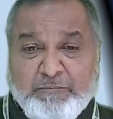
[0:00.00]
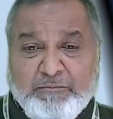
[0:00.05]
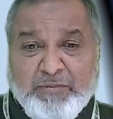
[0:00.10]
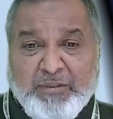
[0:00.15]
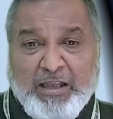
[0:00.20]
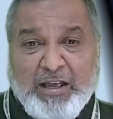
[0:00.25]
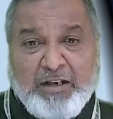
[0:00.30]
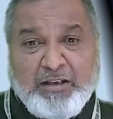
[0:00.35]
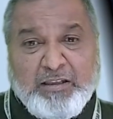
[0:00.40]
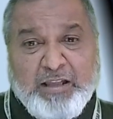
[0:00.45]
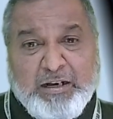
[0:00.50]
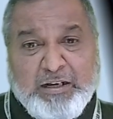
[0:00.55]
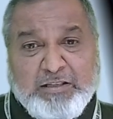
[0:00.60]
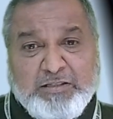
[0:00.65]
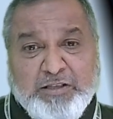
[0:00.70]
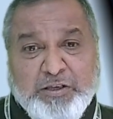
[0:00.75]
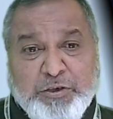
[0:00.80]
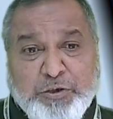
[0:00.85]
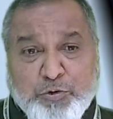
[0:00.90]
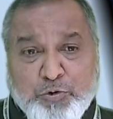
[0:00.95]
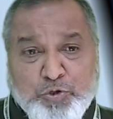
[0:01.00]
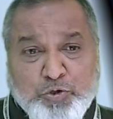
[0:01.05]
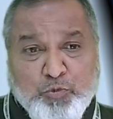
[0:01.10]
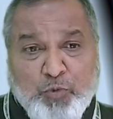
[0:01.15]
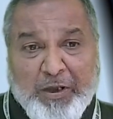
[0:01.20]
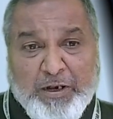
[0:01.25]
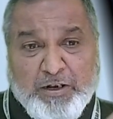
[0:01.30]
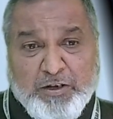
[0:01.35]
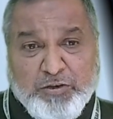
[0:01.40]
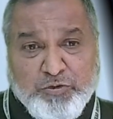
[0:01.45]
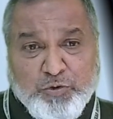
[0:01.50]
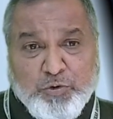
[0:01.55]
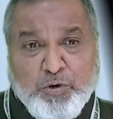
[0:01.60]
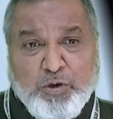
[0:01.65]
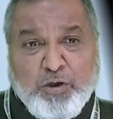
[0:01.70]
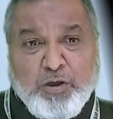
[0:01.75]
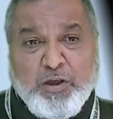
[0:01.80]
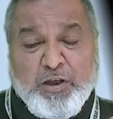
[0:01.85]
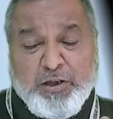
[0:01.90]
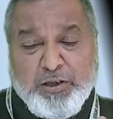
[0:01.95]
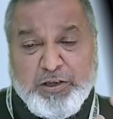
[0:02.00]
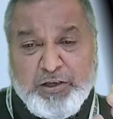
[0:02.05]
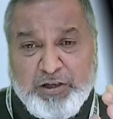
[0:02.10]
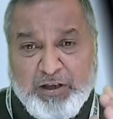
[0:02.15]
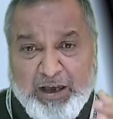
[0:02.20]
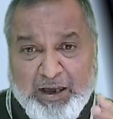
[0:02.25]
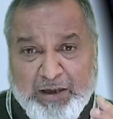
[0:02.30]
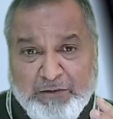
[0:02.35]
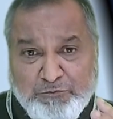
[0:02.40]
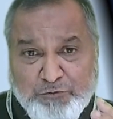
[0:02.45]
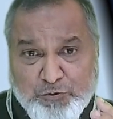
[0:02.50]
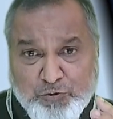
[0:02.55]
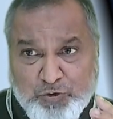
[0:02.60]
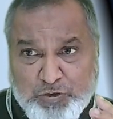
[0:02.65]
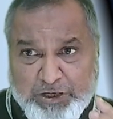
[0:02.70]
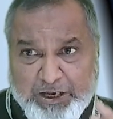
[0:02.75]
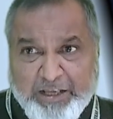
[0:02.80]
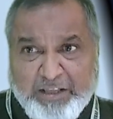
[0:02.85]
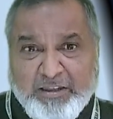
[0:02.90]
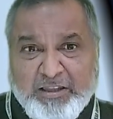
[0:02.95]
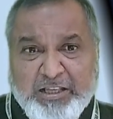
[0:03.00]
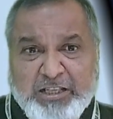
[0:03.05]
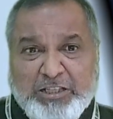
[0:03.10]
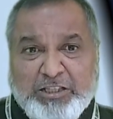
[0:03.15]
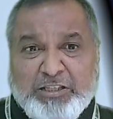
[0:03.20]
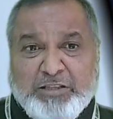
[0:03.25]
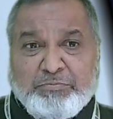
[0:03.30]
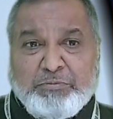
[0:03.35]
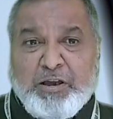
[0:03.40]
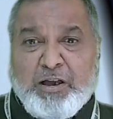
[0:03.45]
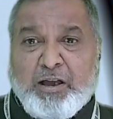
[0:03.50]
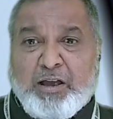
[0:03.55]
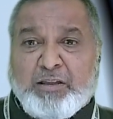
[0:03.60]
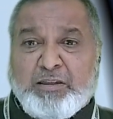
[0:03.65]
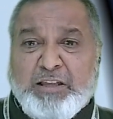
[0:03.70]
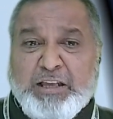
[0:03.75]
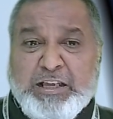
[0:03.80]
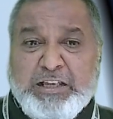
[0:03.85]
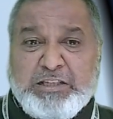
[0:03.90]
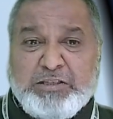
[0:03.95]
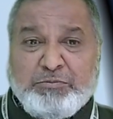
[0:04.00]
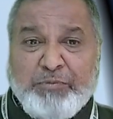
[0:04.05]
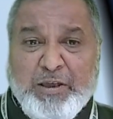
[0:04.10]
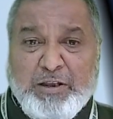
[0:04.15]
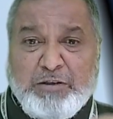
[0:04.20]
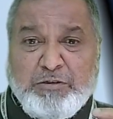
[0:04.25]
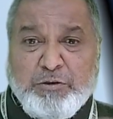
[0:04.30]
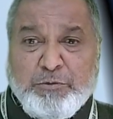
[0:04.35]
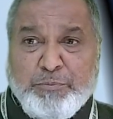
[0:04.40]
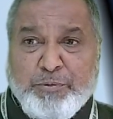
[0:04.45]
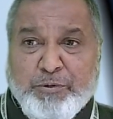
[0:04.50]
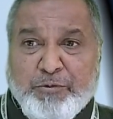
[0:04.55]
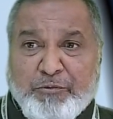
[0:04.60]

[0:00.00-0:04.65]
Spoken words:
That is a huge one. So you have to check these things when you're